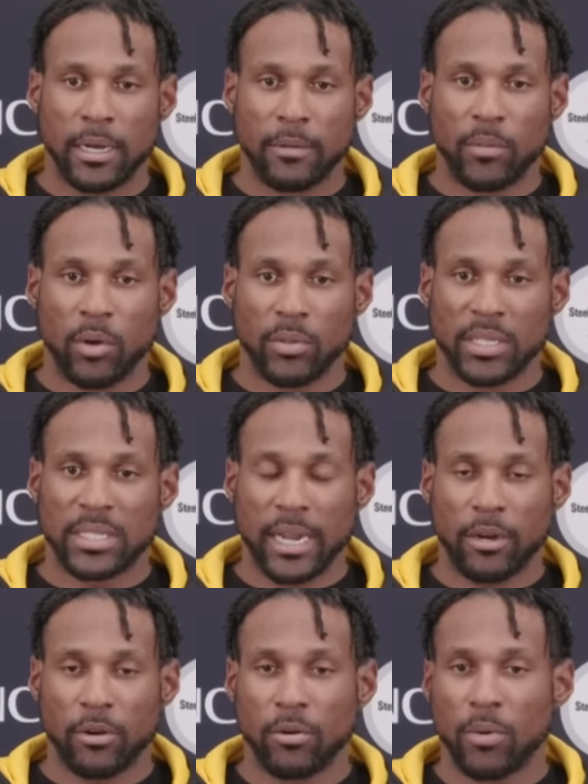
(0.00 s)
Um, on this
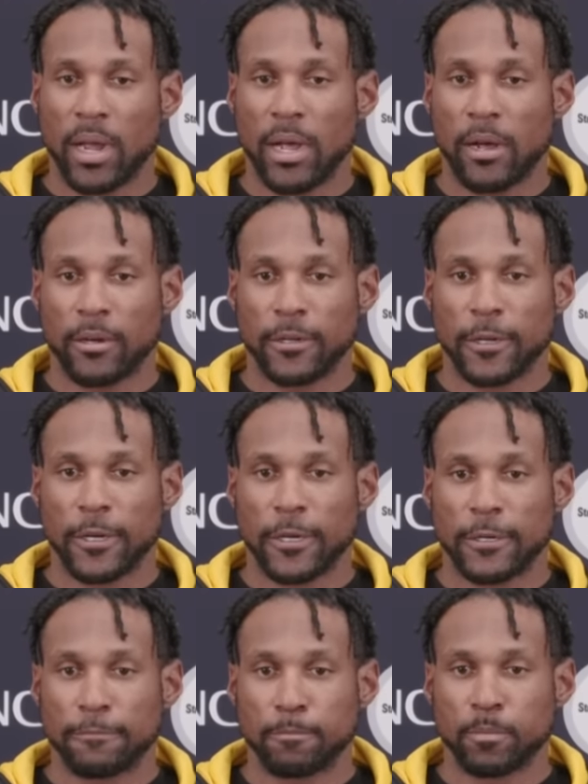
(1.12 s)
second go round,
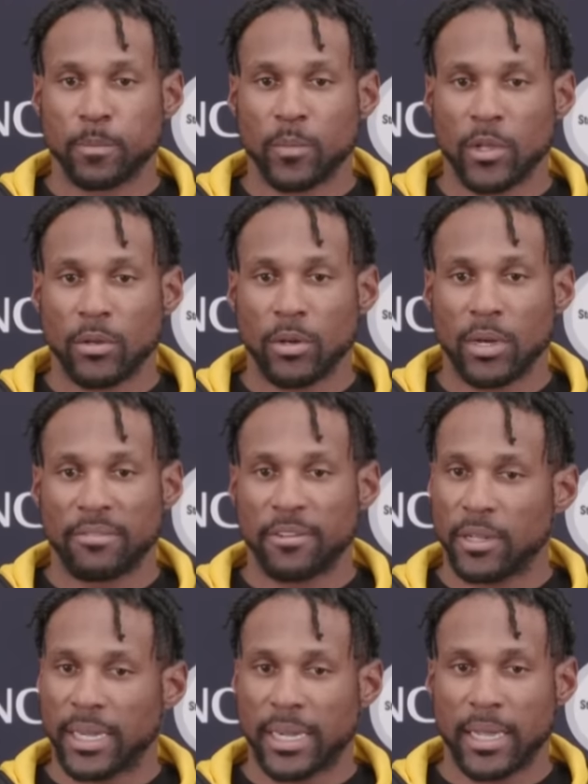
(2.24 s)
um, you know, I
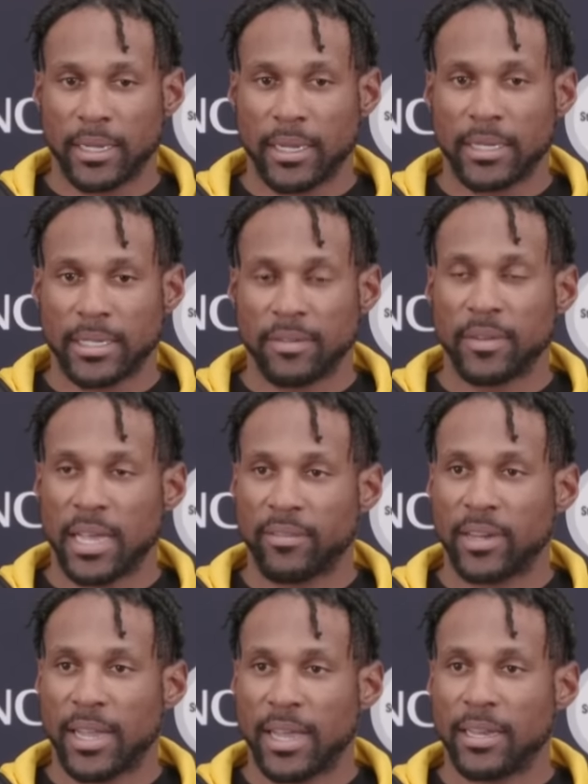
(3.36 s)
feel like I, I definitely have
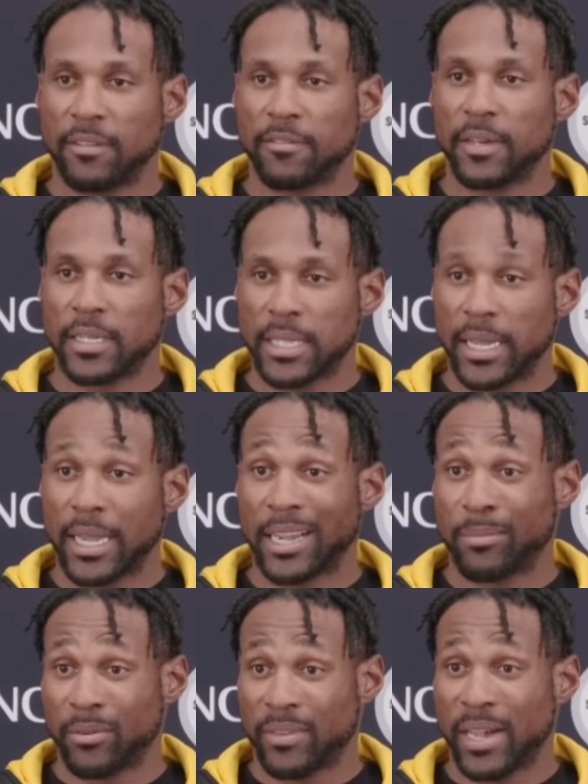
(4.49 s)
a lot left in the tank. I
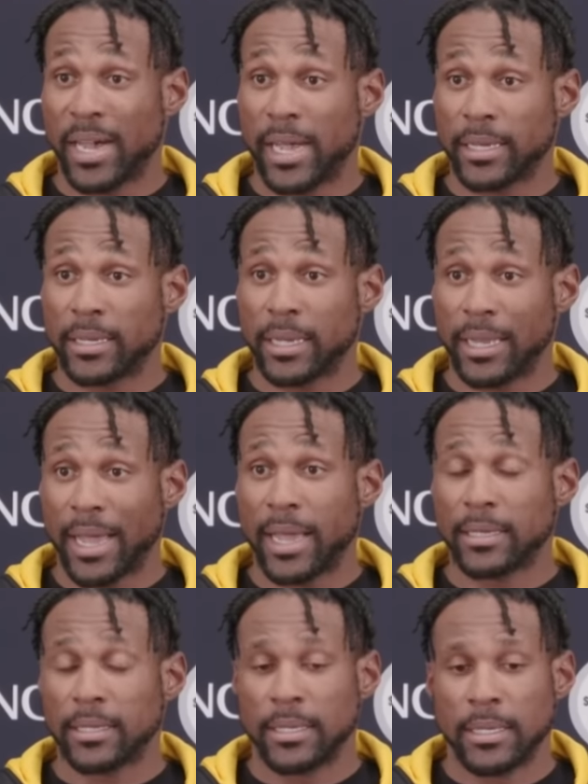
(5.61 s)
can provide a
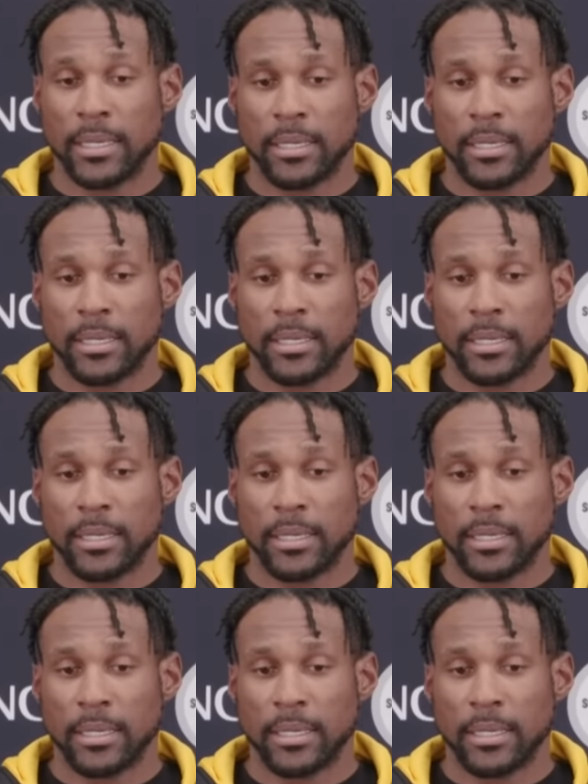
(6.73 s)
lot,